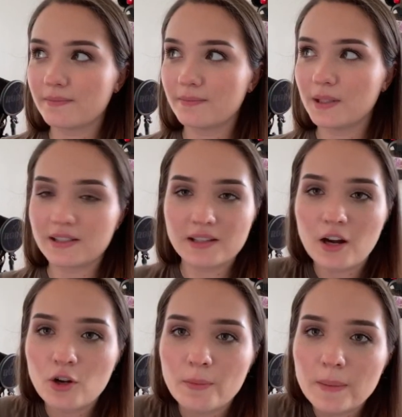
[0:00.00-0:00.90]
I don't
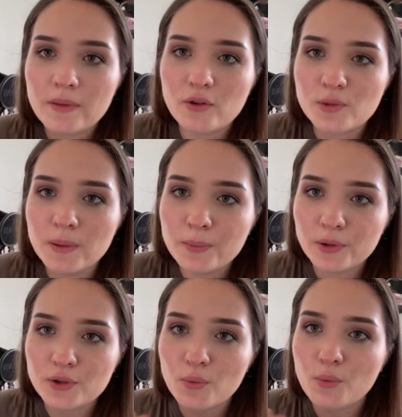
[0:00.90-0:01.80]
know, maybe those people
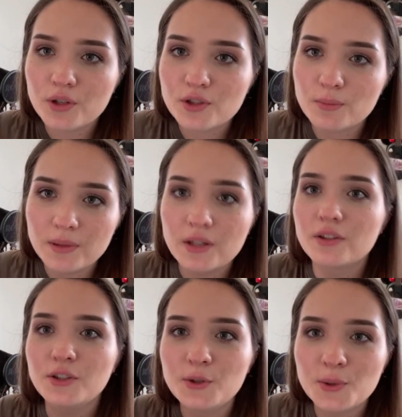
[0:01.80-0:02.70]
don't want to be on
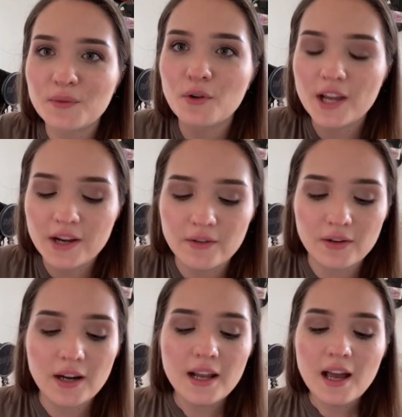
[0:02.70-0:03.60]
YouTube forever.
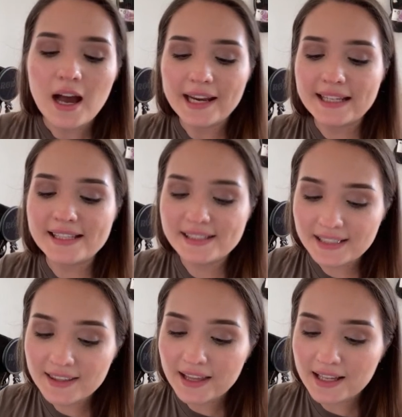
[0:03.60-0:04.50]
I can
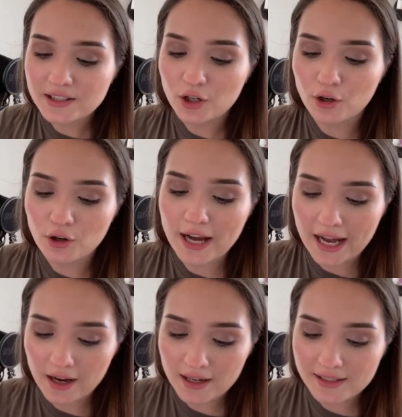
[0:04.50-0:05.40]
see that her
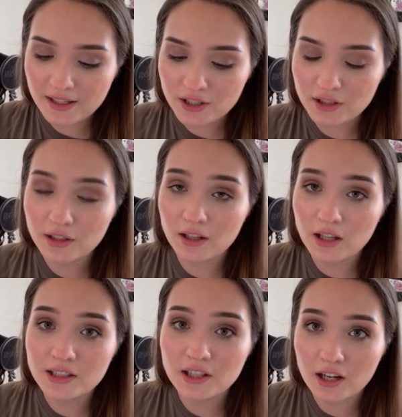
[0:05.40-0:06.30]
hair is actually a
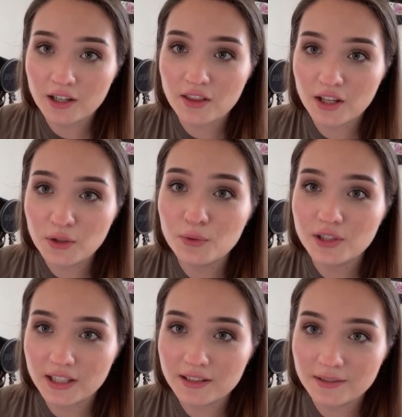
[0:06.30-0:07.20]
lot darker than you
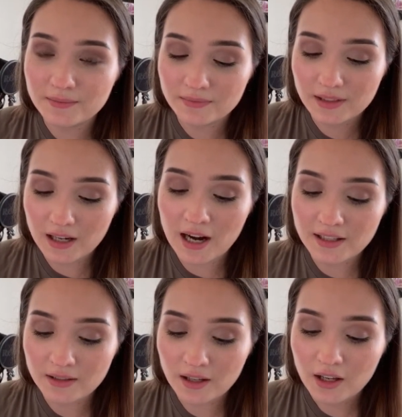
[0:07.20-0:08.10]
did,
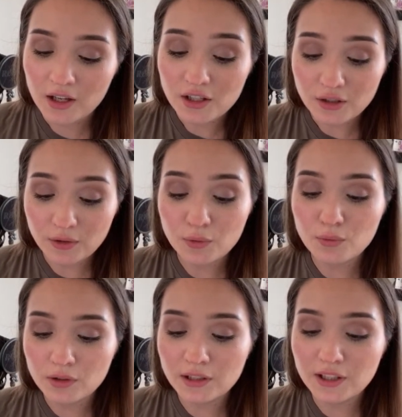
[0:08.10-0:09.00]
Radi. So you
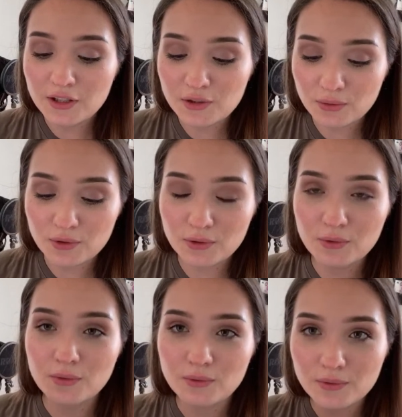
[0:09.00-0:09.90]
really need to
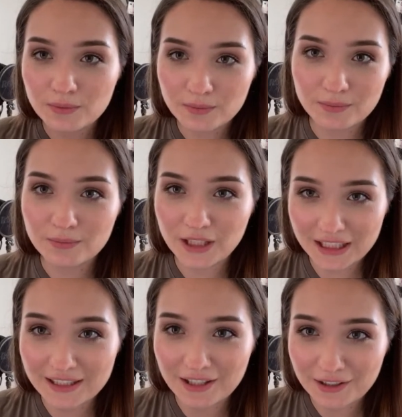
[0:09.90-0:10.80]
do
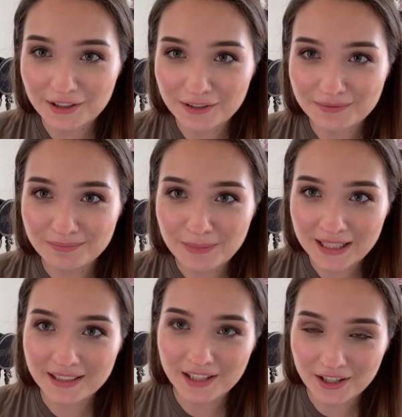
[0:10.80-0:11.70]
it darker, make
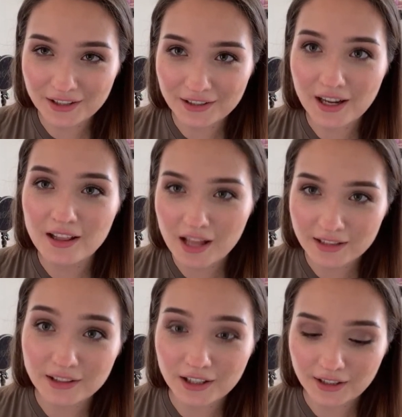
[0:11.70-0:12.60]
it darker, a lot
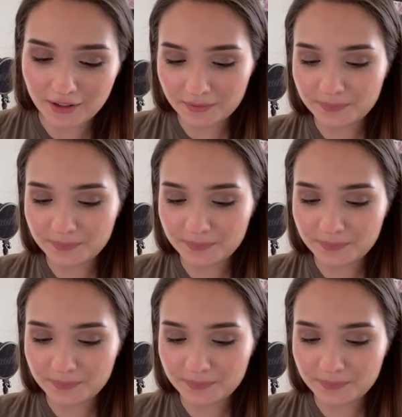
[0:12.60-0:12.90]
darker.